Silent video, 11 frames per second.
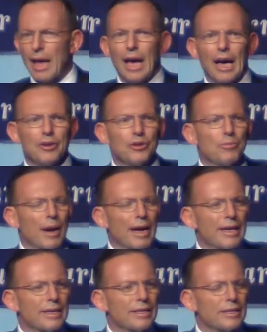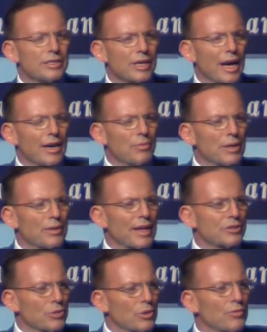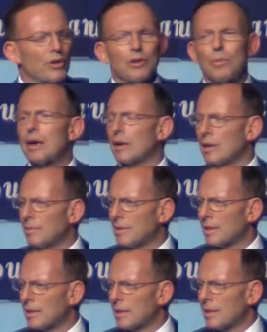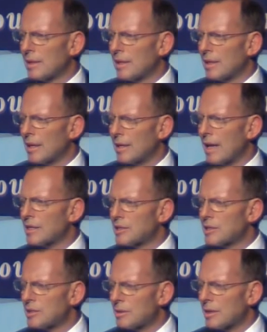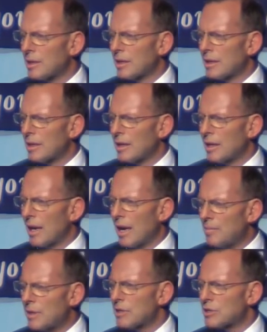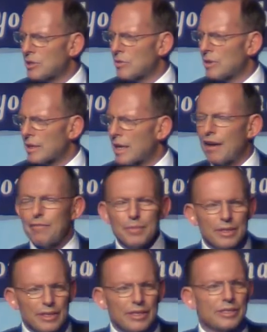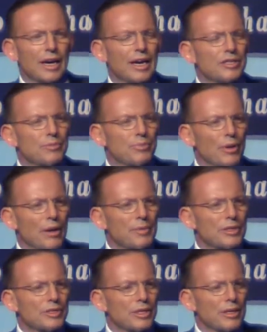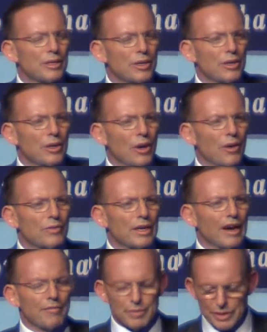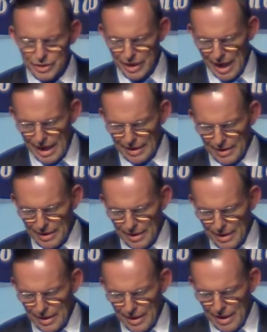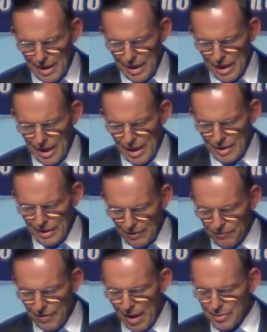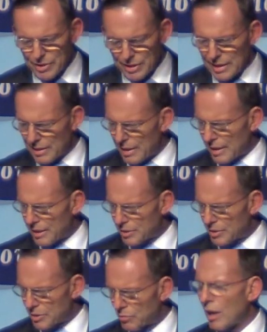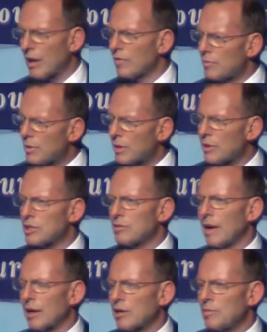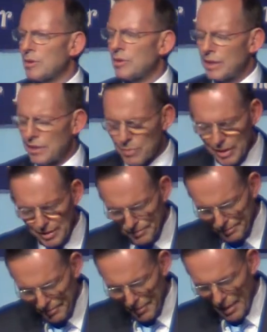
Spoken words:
And you may say, well, that's all very well. That's a minister in a government, in this case a prime minister of a government, saying that pharmacy is one of the pillars of our community. Well,